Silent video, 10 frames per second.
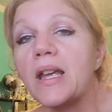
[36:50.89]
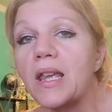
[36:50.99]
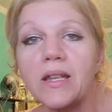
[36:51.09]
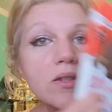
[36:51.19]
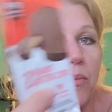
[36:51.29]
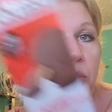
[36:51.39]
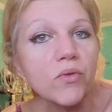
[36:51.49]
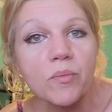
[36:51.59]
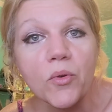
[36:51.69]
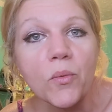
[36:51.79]
I can't do
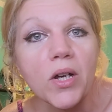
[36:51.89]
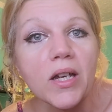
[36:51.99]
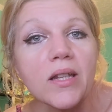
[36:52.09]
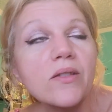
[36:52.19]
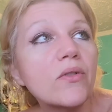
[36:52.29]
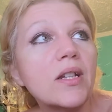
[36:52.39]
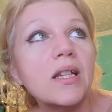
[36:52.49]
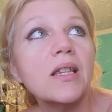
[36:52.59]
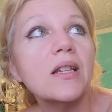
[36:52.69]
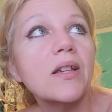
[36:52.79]
multiple ones or
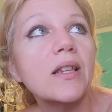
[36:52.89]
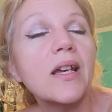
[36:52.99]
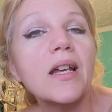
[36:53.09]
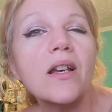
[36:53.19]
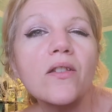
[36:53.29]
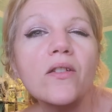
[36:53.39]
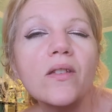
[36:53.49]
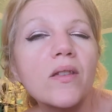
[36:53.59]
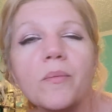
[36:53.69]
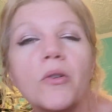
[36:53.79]
anything like that. Other
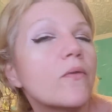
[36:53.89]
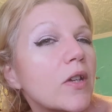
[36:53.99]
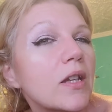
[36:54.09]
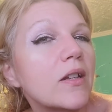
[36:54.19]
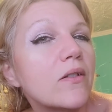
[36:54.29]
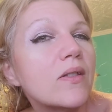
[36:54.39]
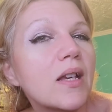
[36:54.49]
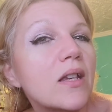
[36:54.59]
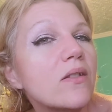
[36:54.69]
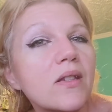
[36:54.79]
than the Perfect Ketos,
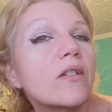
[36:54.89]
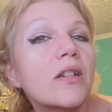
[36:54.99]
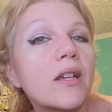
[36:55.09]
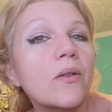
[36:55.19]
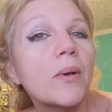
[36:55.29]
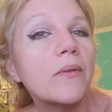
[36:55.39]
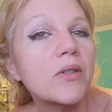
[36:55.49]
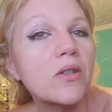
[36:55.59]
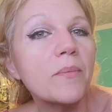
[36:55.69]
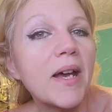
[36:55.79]
I used to could get away
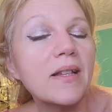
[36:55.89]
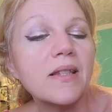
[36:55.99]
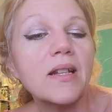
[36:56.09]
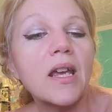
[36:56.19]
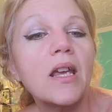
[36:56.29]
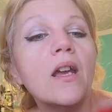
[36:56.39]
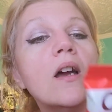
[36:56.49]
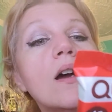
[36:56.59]
with two packs a day.